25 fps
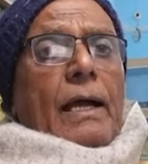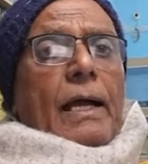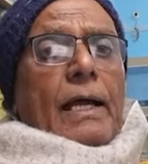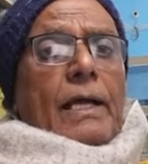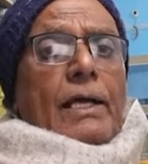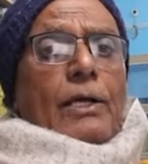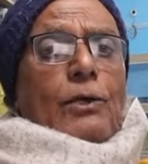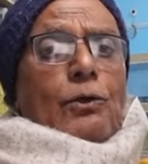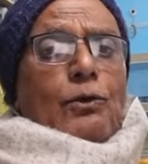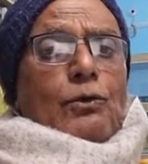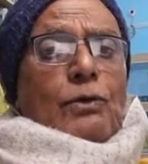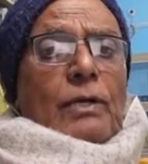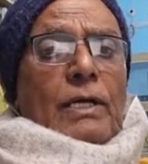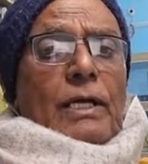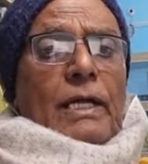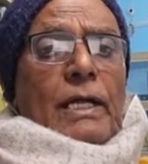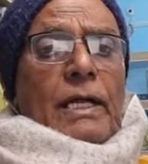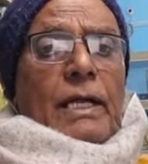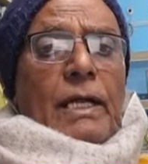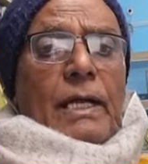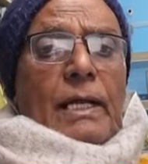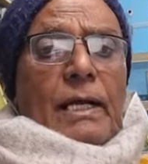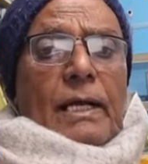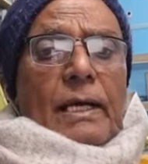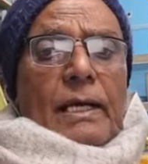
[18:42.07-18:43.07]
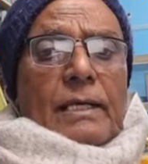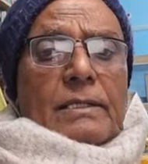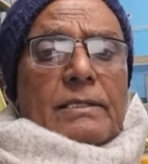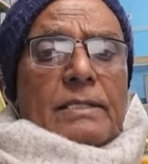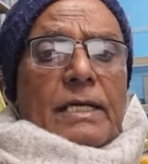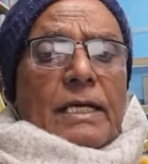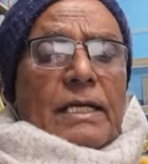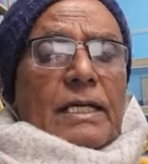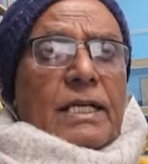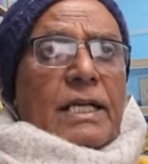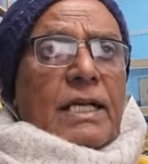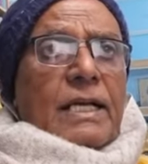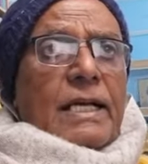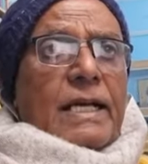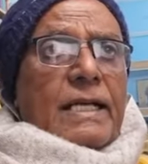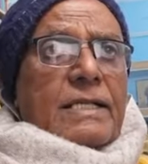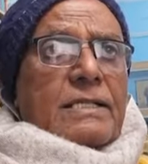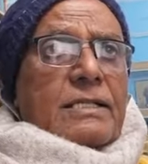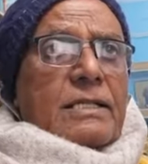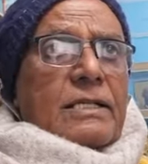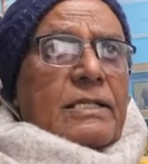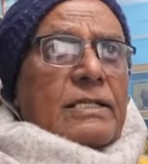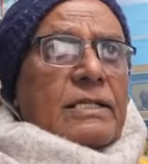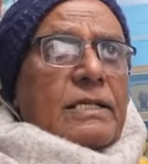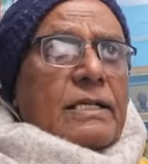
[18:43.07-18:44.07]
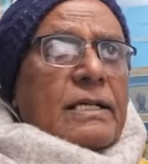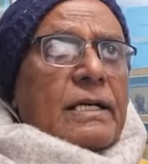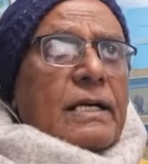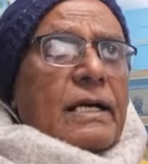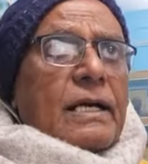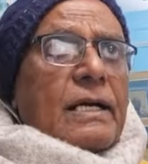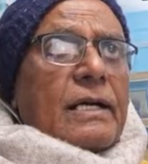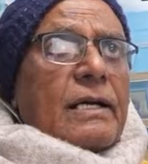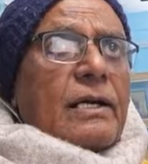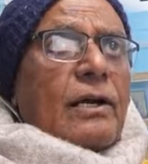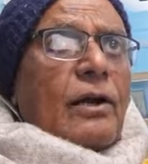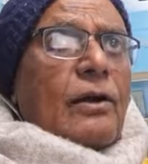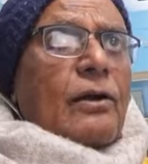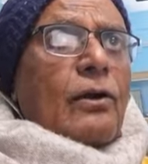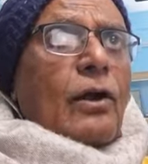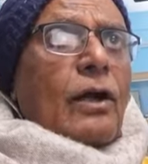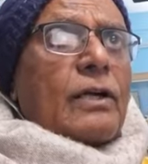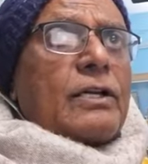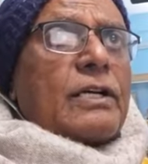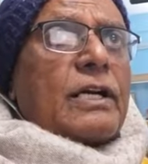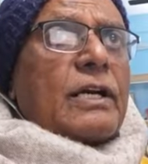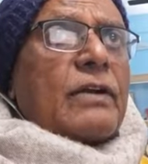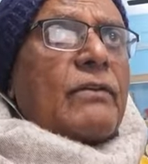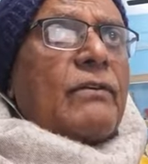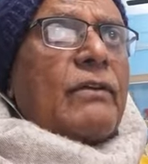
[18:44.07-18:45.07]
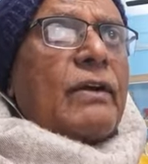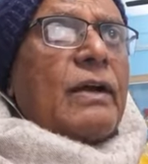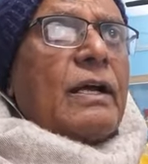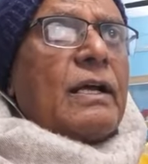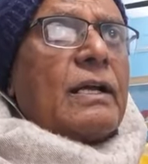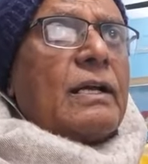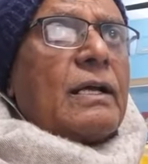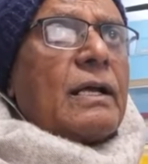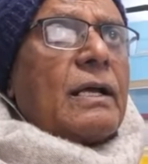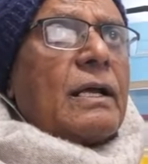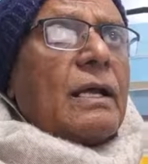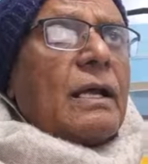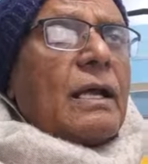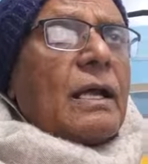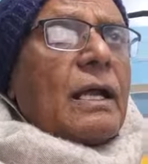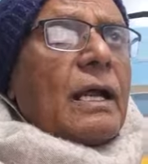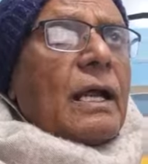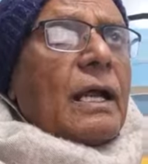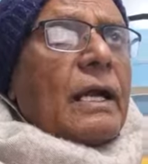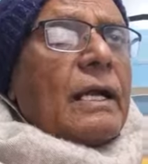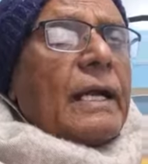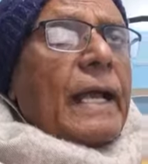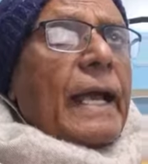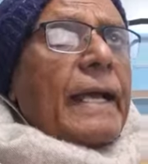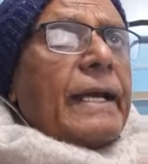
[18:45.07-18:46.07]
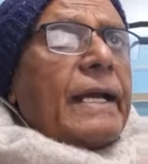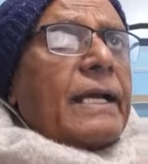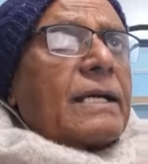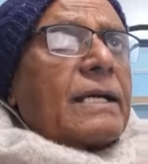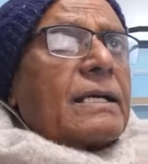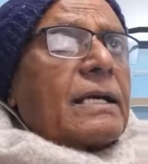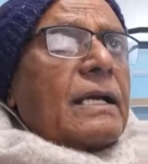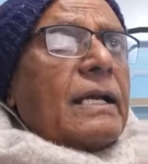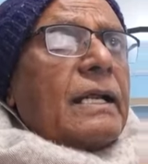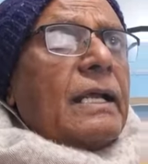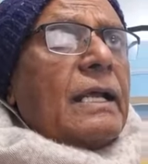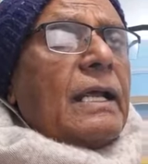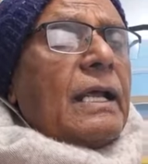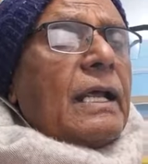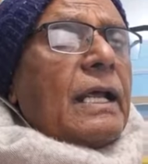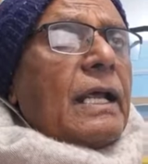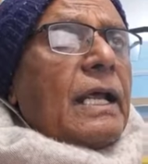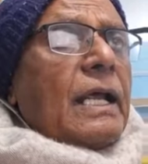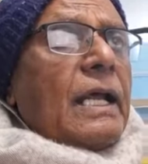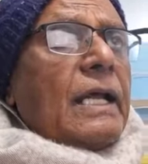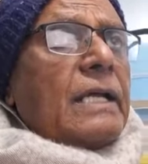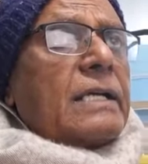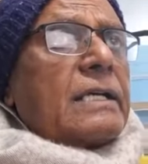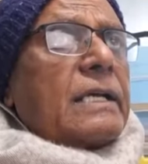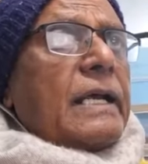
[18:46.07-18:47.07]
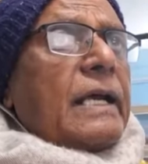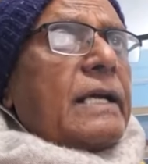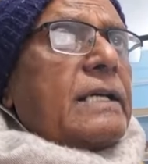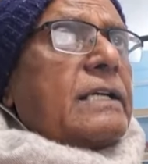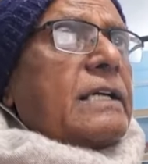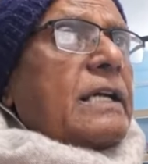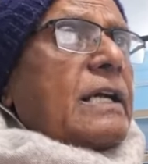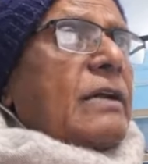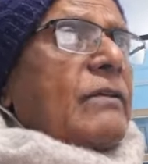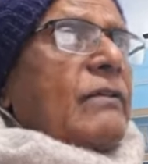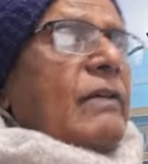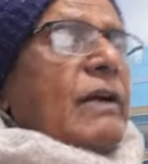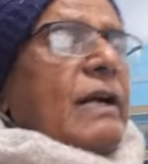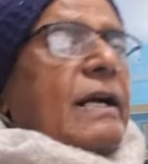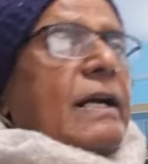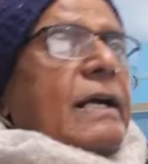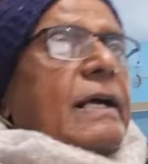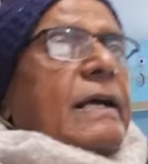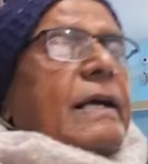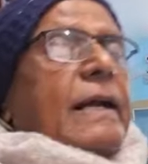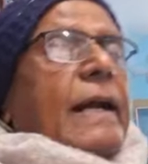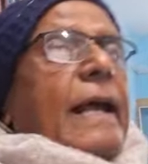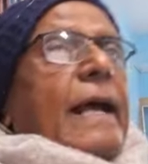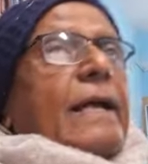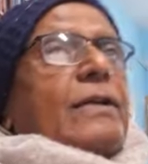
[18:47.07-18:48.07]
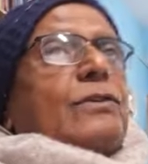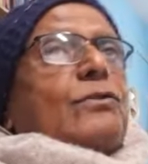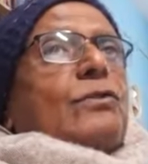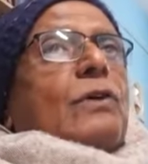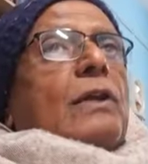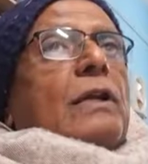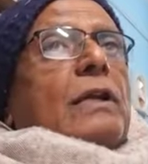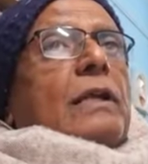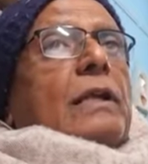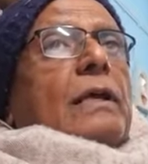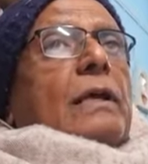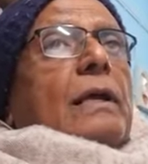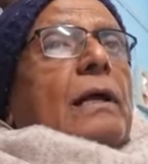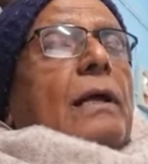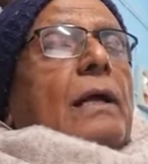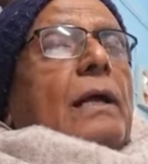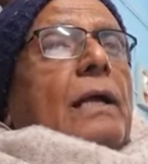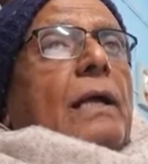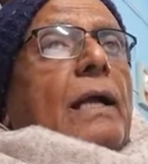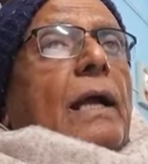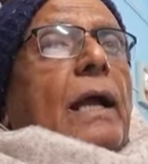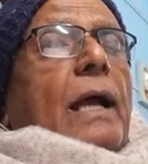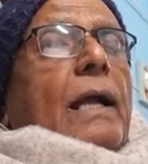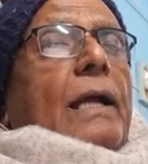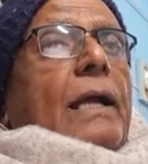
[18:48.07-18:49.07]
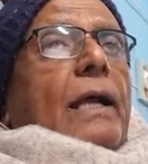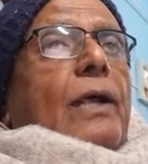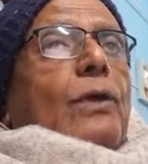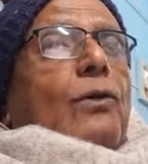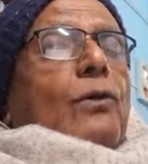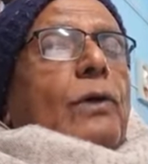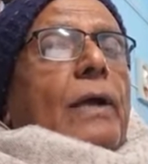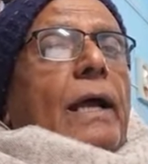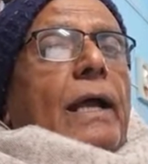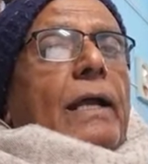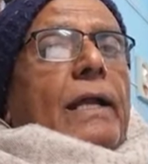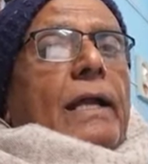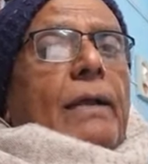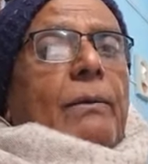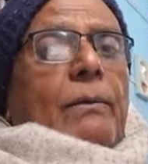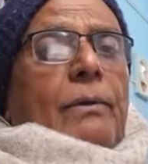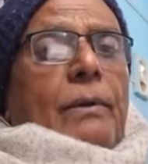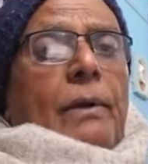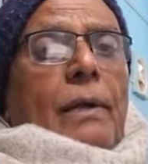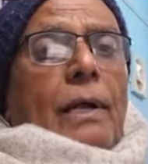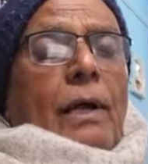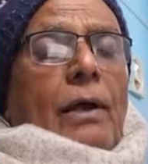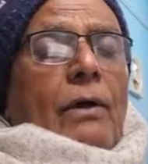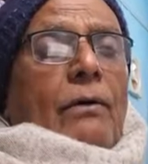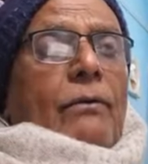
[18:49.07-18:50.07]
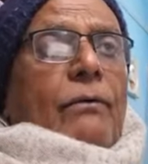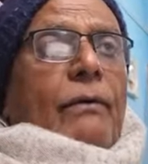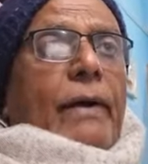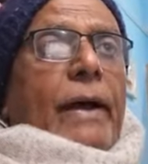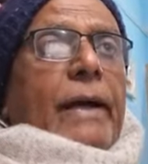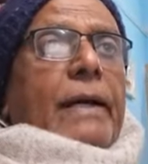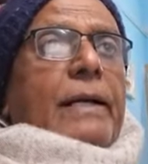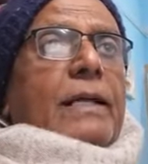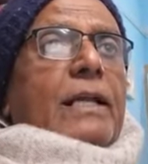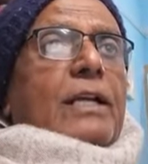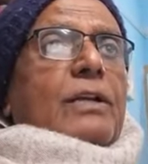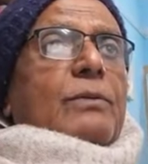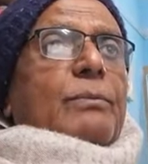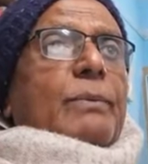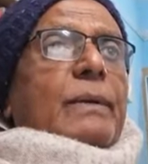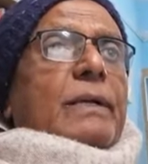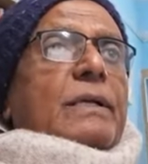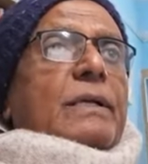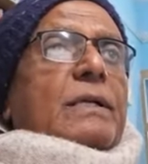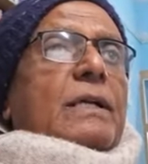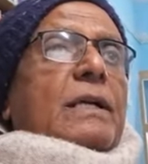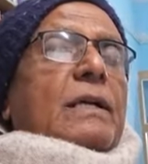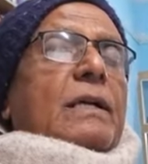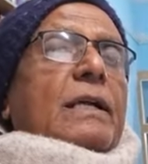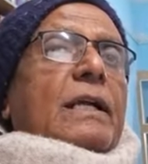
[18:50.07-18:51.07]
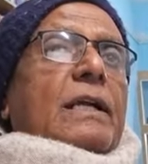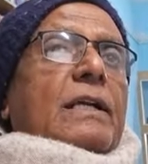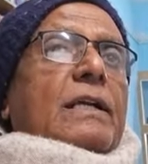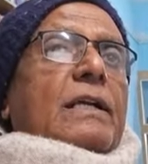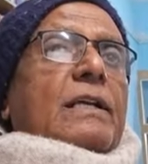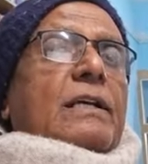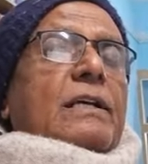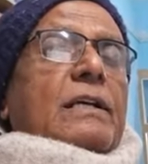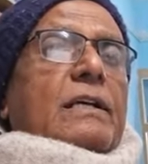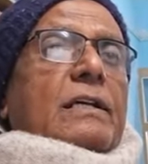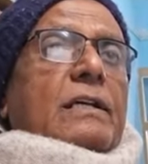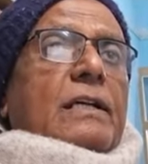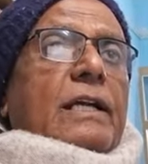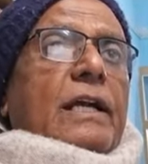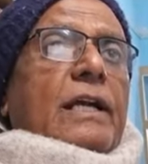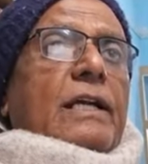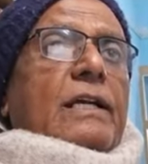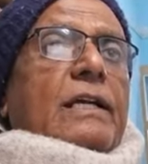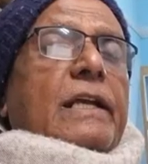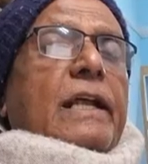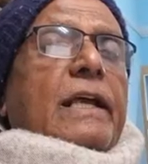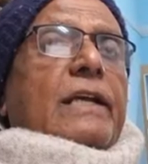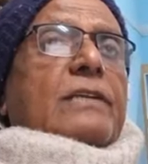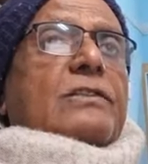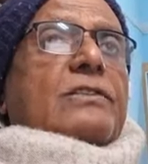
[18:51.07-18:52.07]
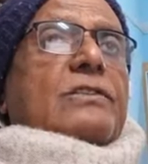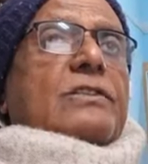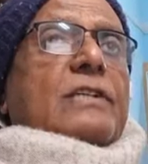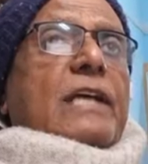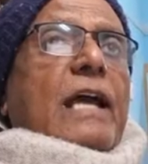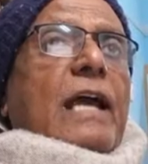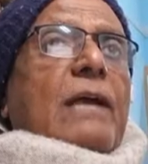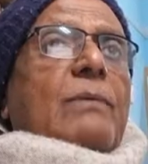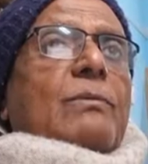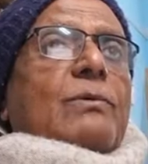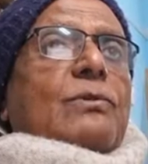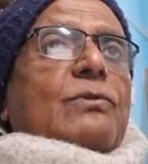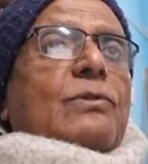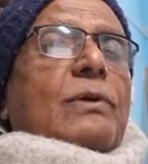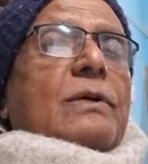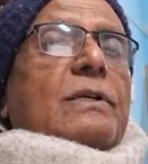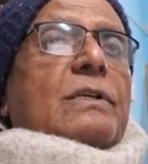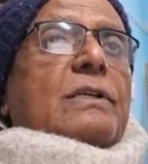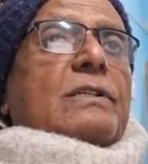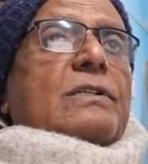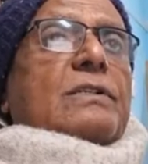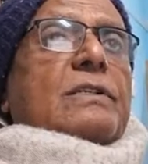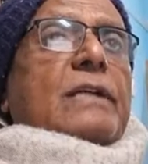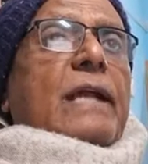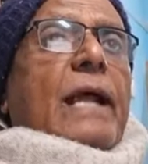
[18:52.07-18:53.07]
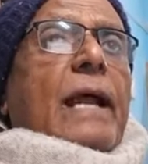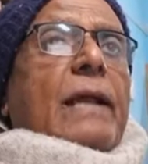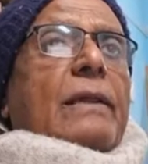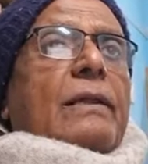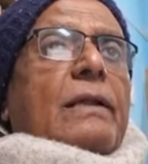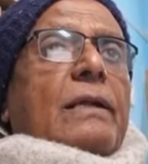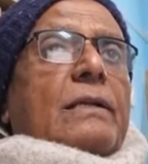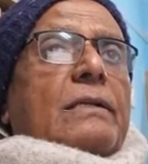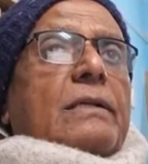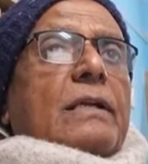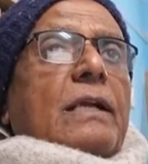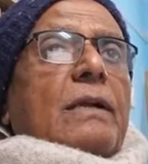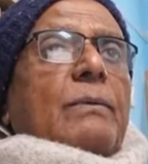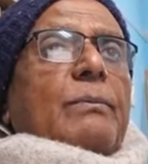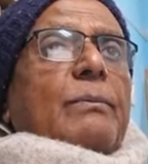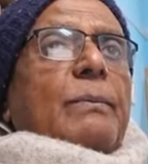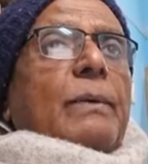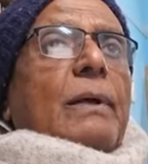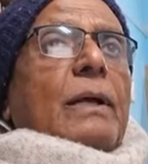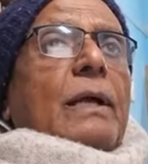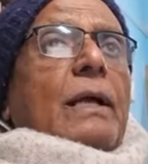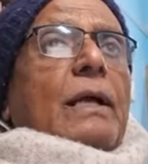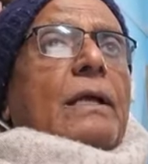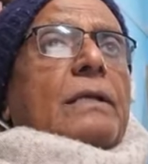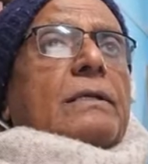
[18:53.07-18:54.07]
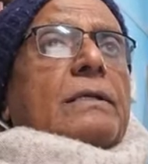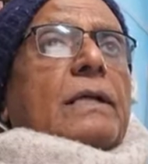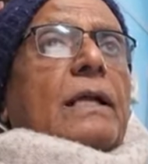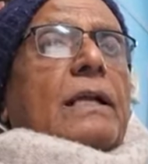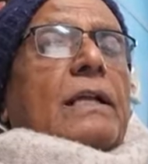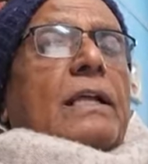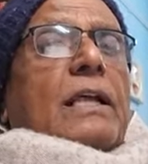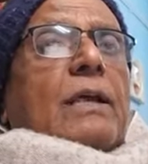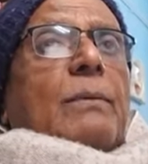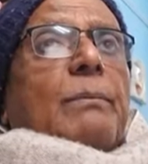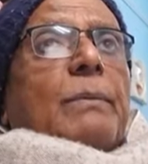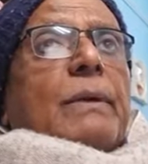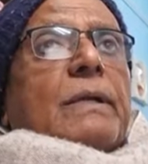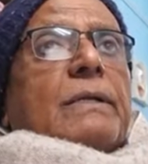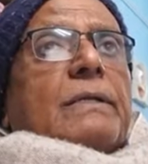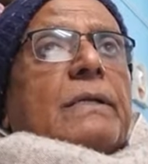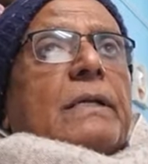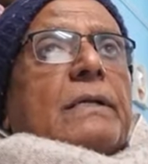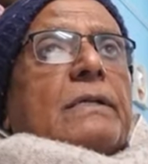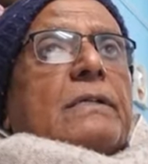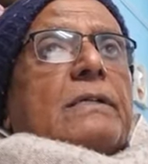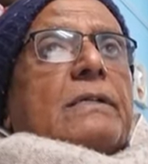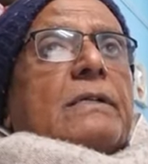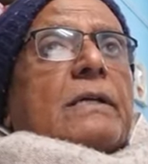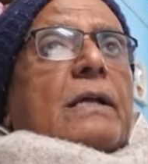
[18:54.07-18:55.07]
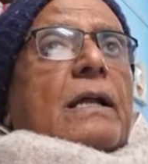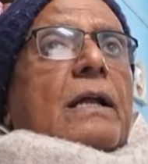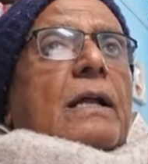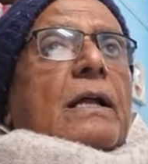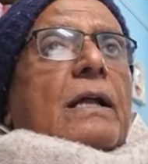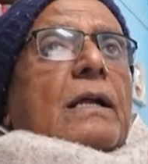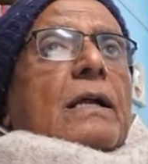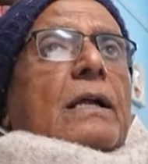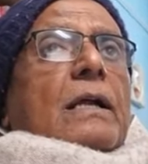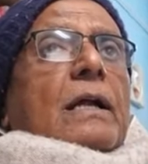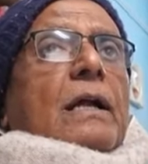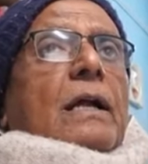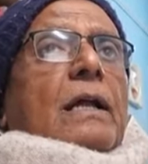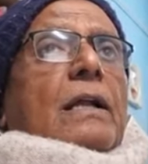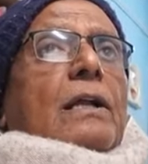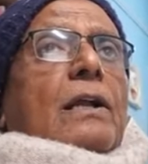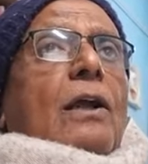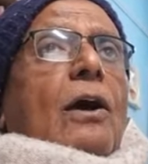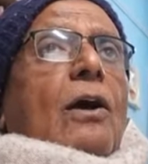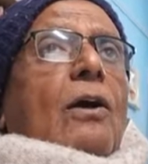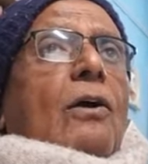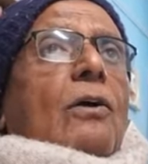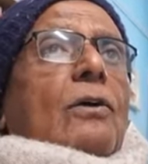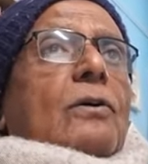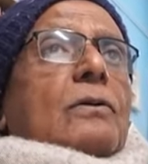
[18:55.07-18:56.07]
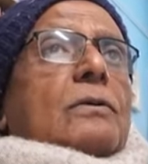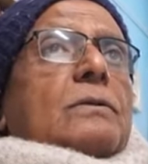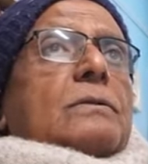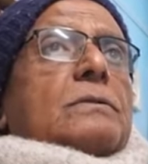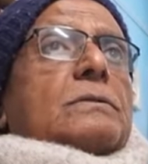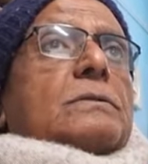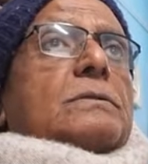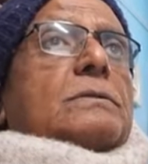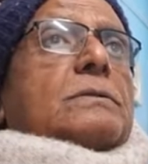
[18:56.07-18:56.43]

usually sulkiness is not revealed directly; it gets revealed gradually. And you can find this patient. It takes time to understand the sulky patients. Now,